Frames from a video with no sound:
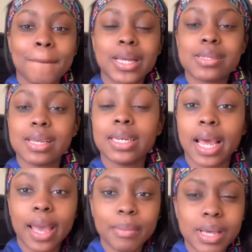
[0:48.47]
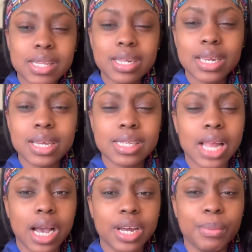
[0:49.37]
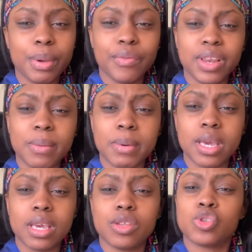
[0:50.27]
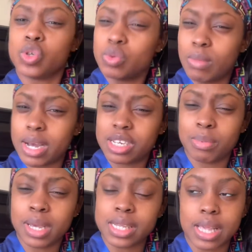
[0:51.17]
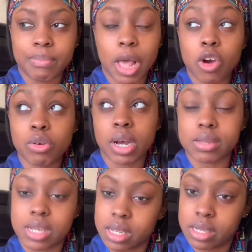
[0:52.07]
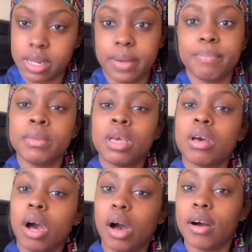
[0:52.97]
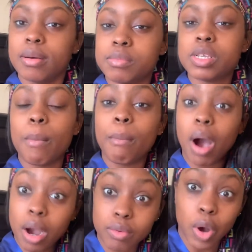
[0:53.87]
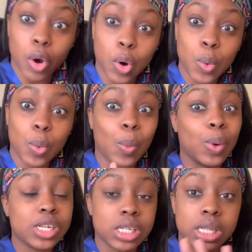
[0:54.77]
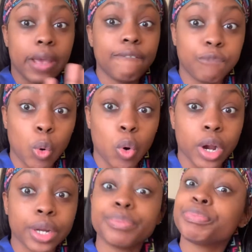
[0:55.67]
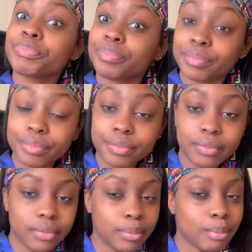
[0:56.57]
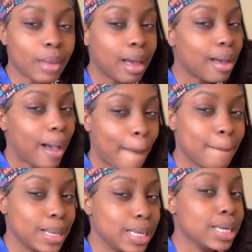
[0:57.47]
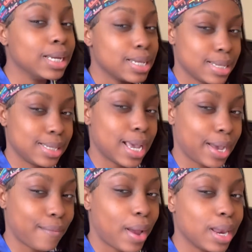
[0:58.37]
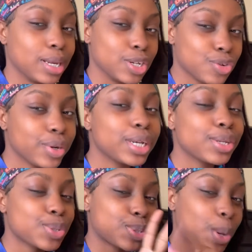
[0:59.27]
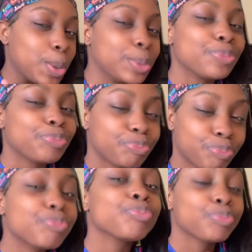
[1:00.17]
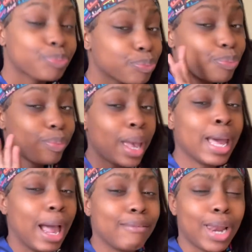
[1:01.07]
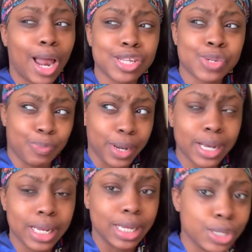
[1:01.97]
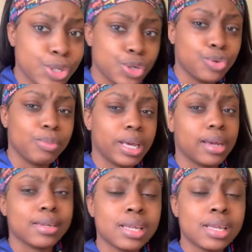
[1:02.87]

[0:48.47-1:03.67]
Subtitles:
today basically is not gonna be too much because I'm not going outside today. Tomorrow, which is day 4, I'm gonna be decorating the tree. So, and I have a lot of spring cleaning to do because